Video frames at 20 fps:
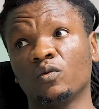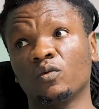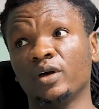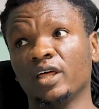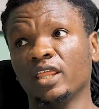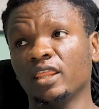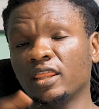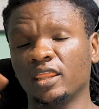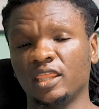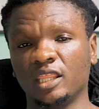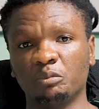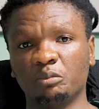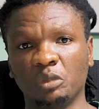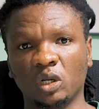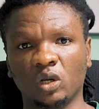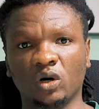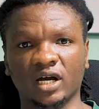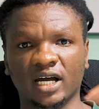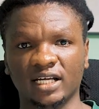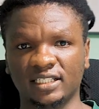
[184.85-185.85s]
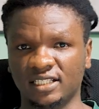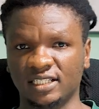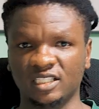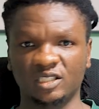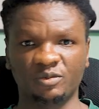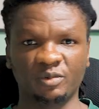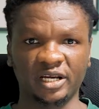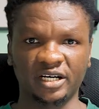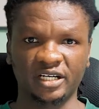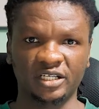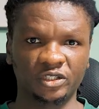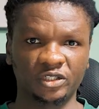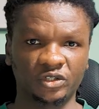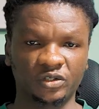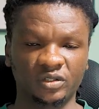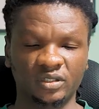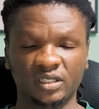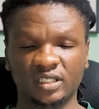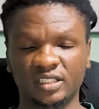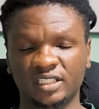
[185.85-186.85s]
with the block as
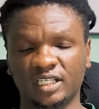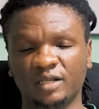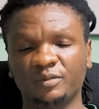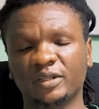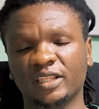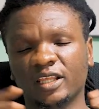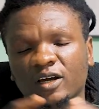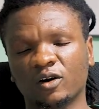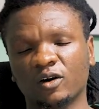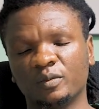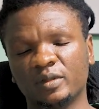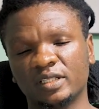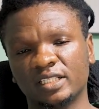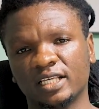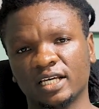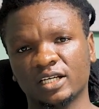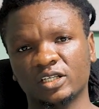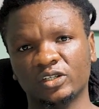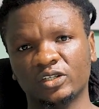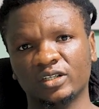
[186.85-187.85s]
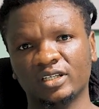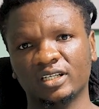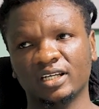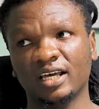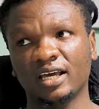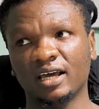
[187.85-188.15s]
inspiration? Tell me in the comment section.